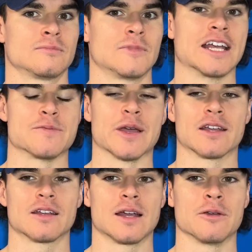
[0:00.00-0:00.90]
Yeah, it's
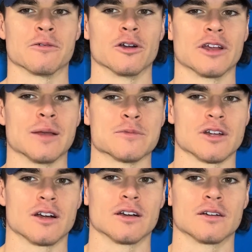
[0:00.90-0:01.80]
big. I mean, road games
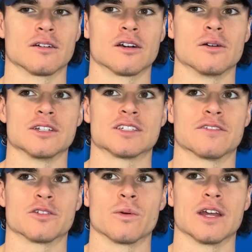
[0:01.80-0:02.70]
are always
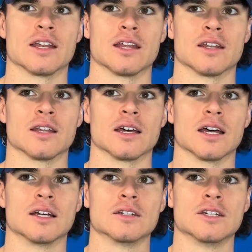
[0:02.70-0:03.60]
tough to win, and
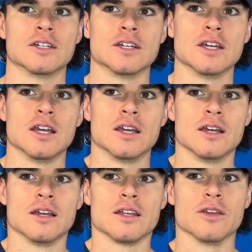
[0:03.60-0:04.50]

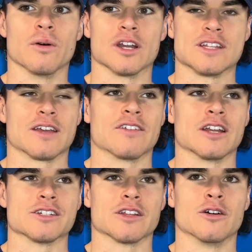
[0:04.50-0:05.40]
you want to take
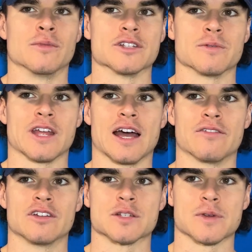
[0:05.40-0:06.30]
advantage of the home ice when you
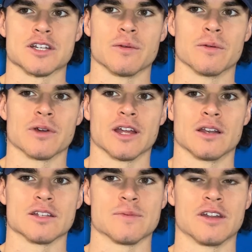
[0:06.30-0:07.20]
have it, especially when we're
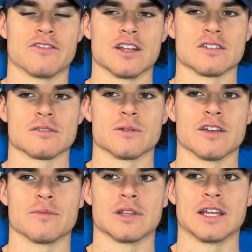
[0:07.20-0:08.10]
getting as many fans as we
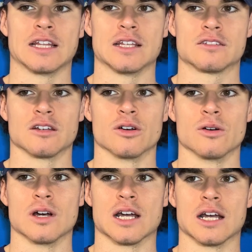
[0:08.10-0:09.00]
have been lately.
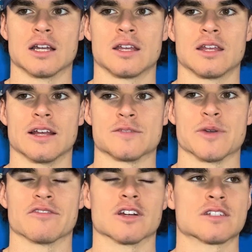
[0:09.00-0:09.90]
So, yeah, it's
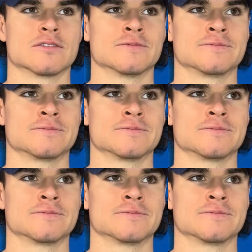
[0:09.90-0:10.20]
big for us.